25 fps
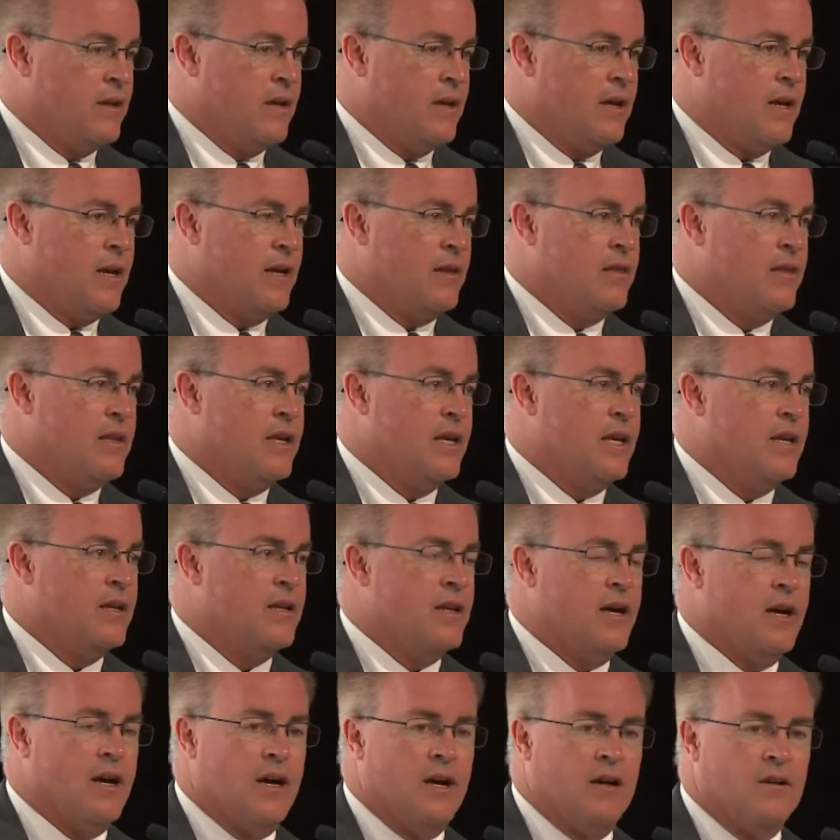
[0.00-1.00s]
And then
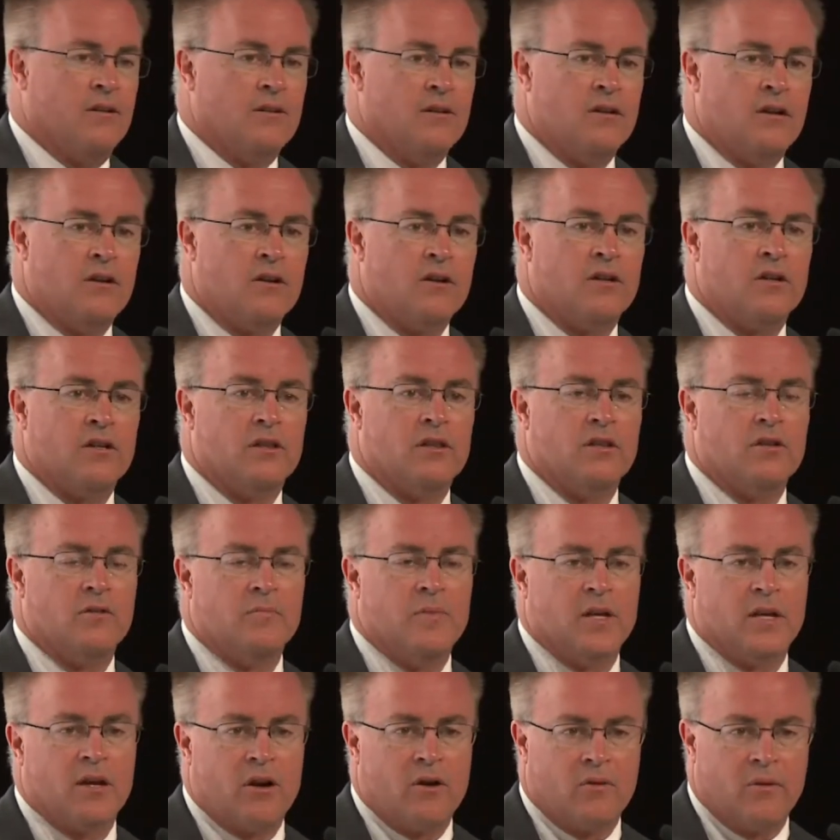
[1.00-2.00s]
heard a little
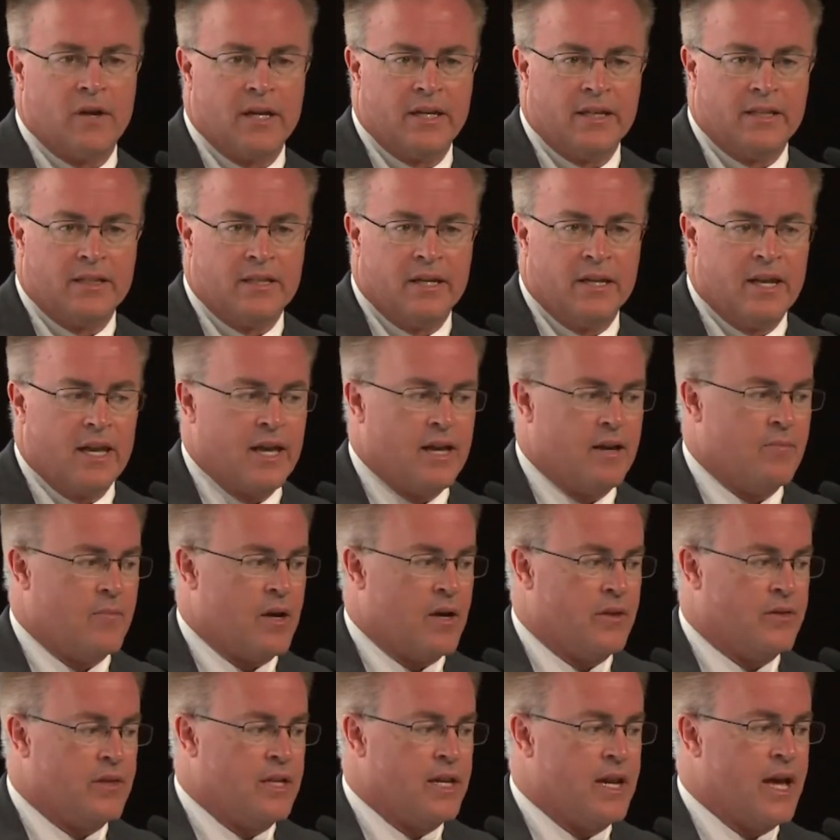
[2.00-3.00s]
bit already today
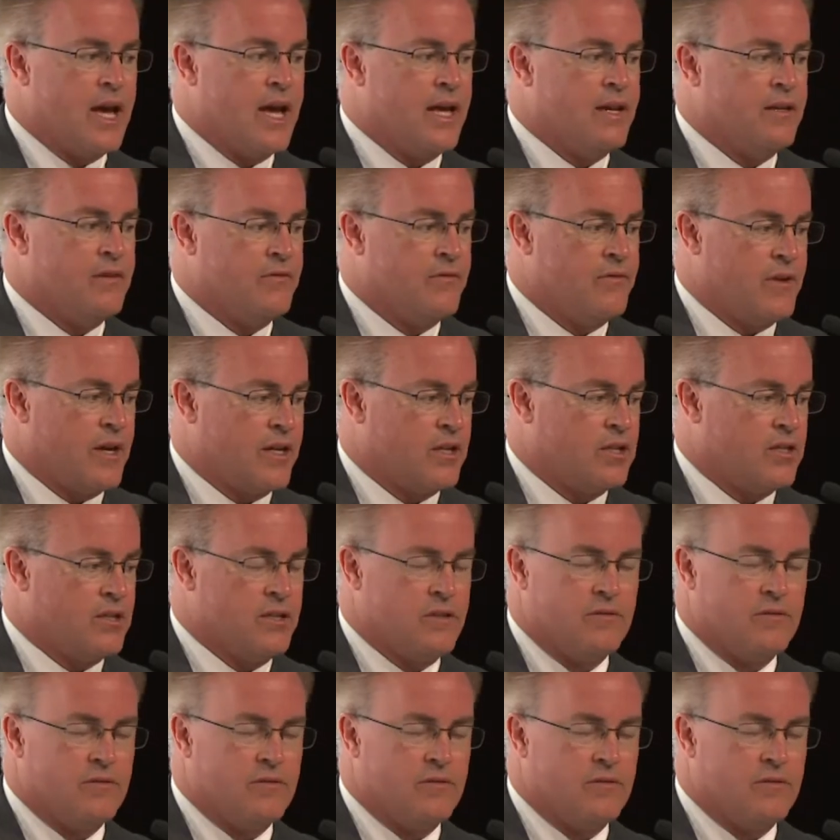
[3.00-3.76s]
about the non-infectious